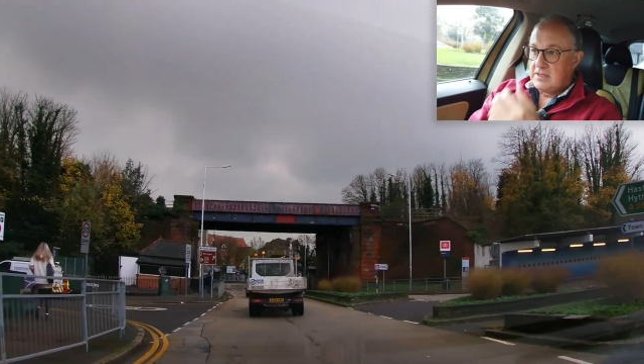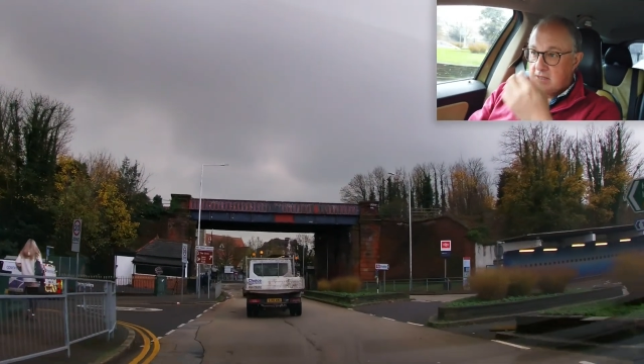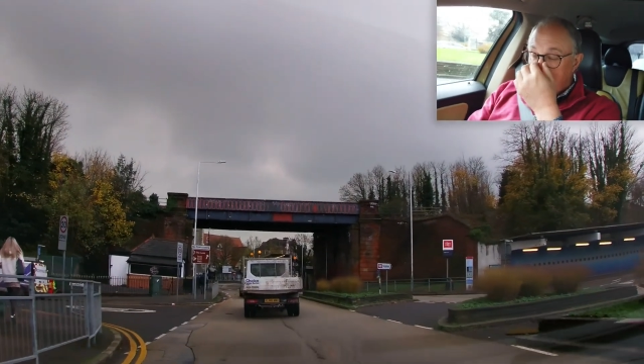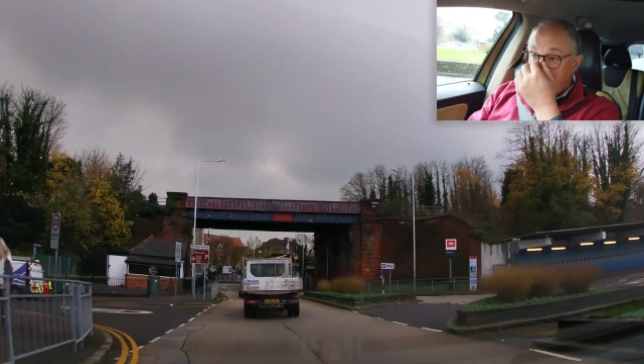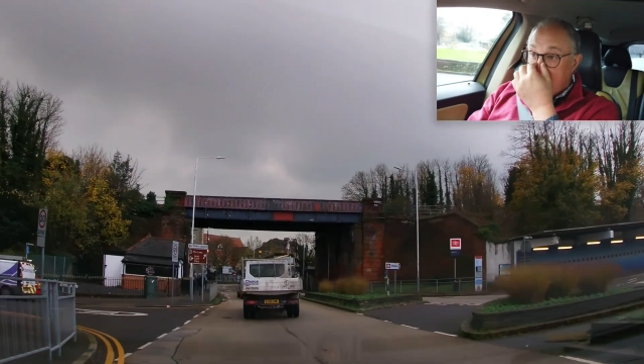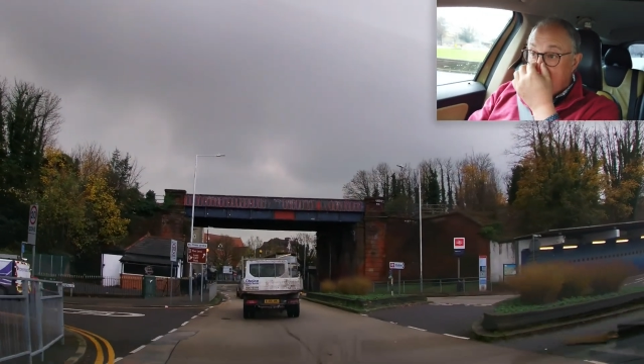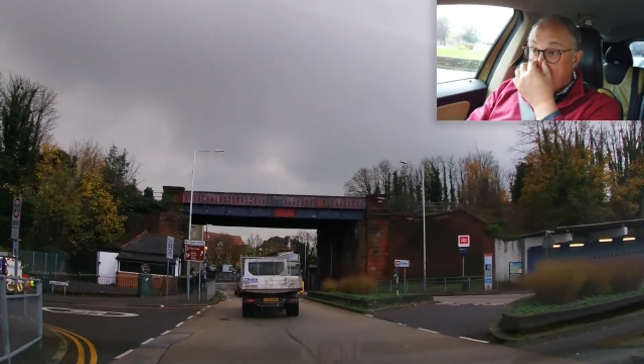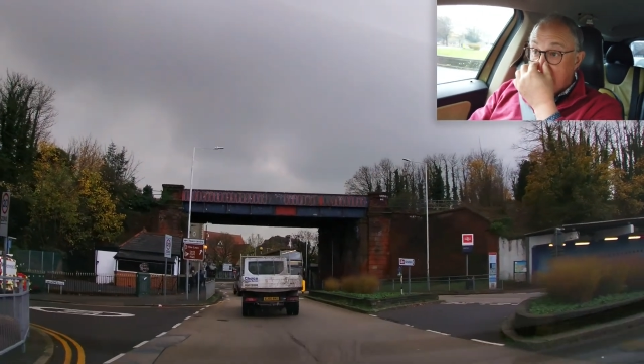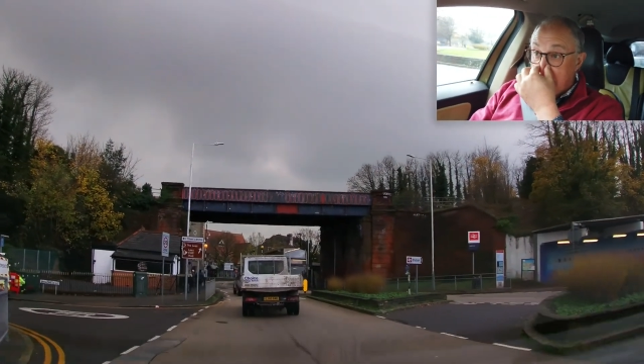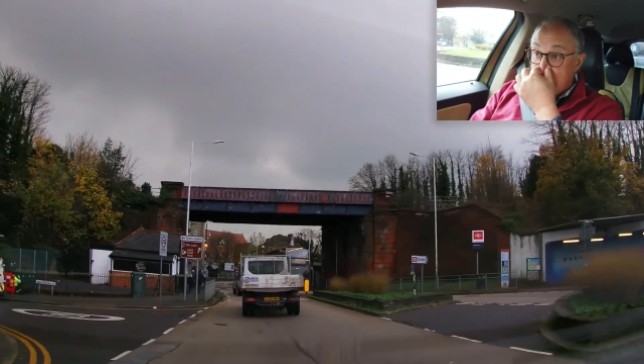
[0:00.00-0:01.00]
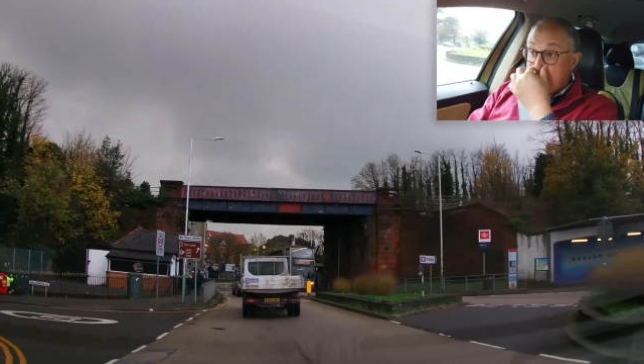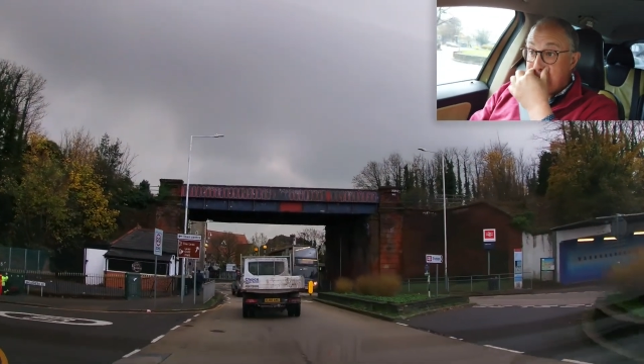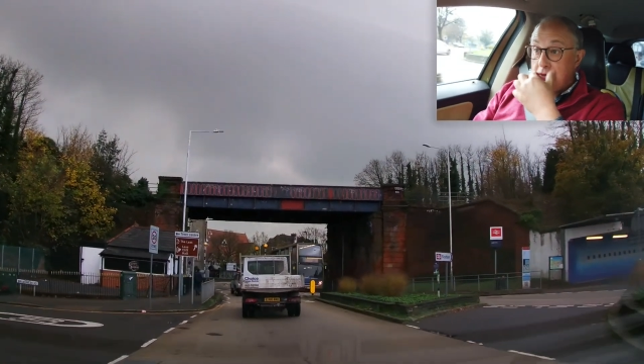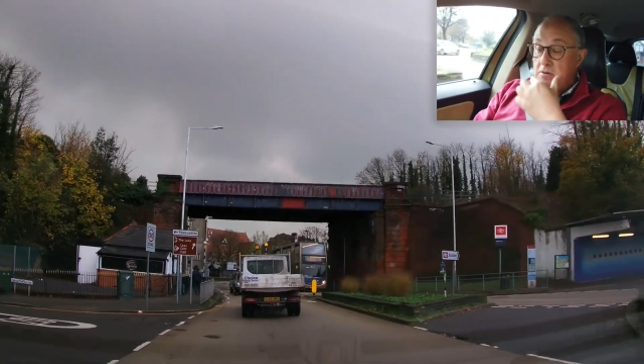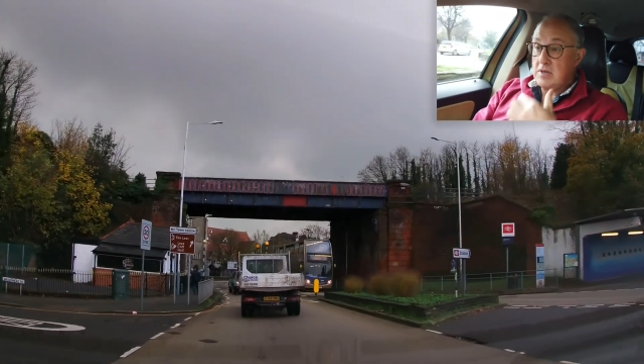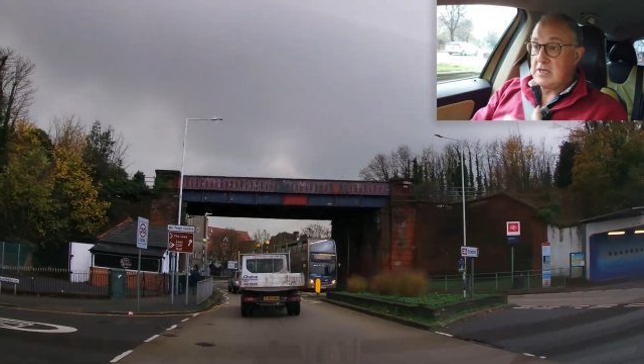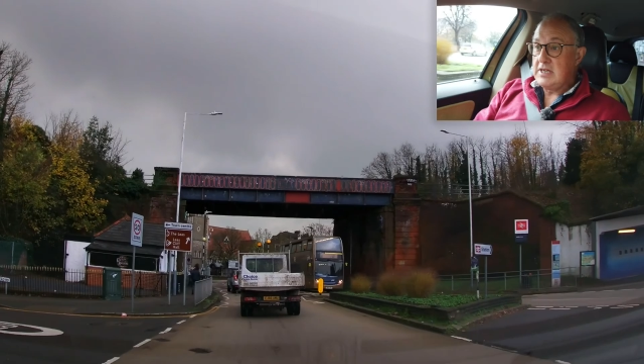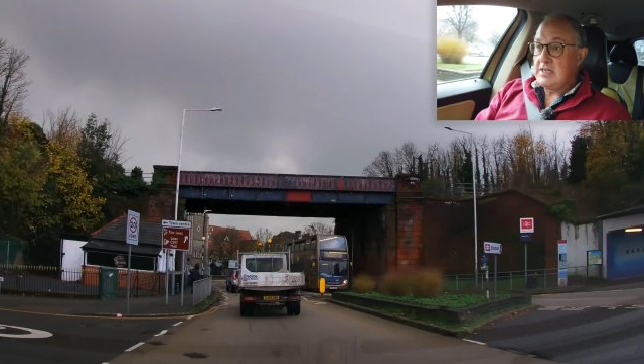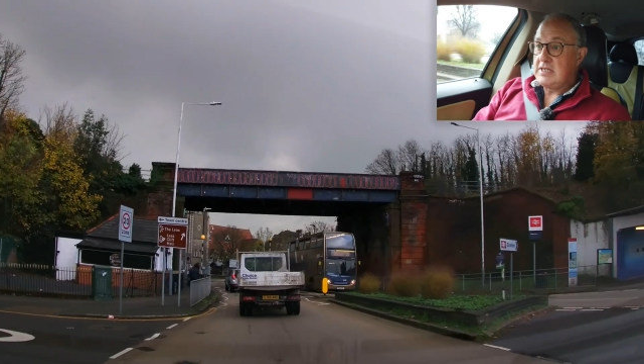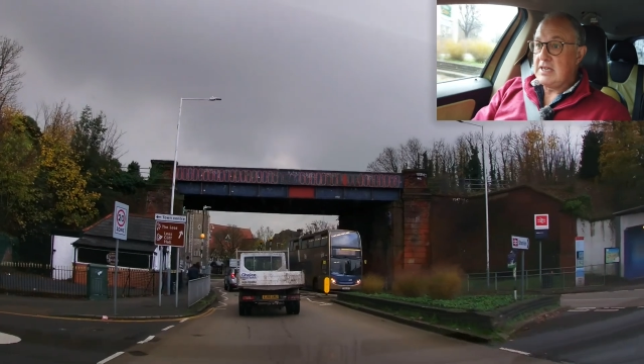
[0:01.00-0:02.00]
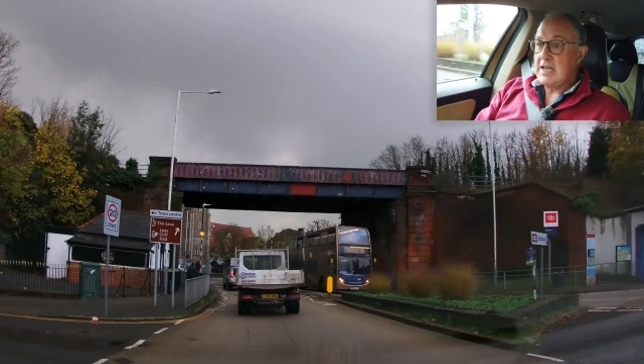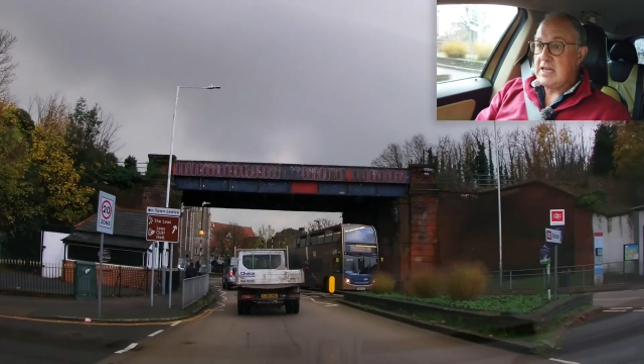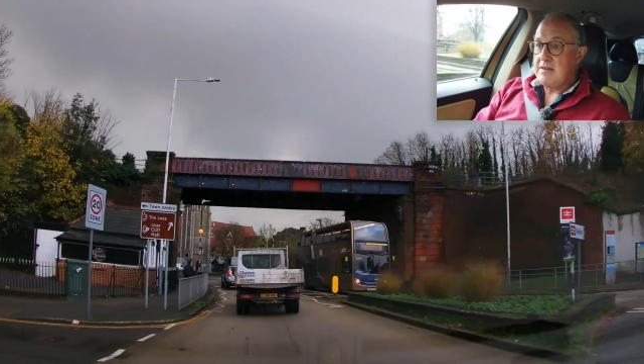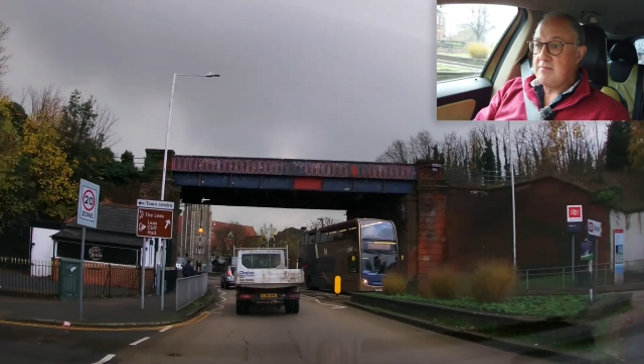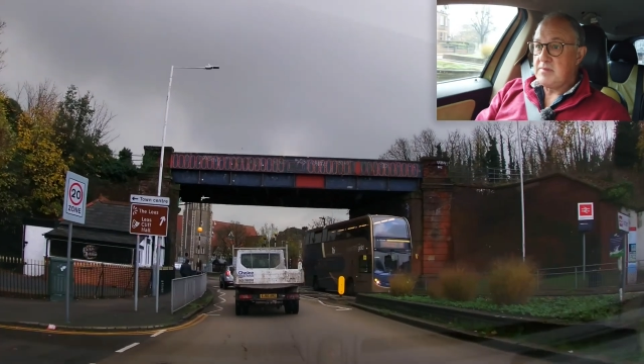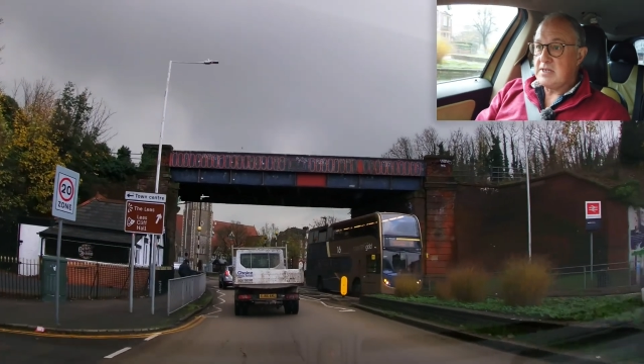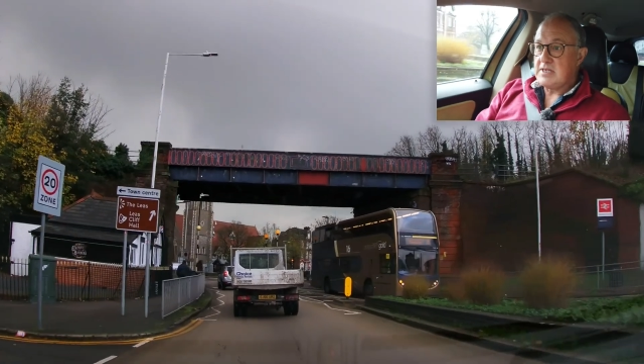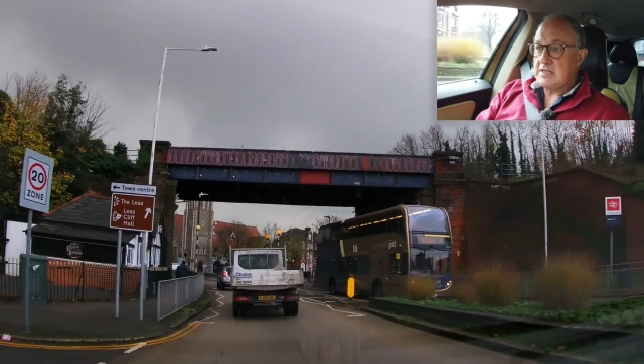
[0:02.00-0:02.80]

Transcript: The pickup didn't do an indicate, but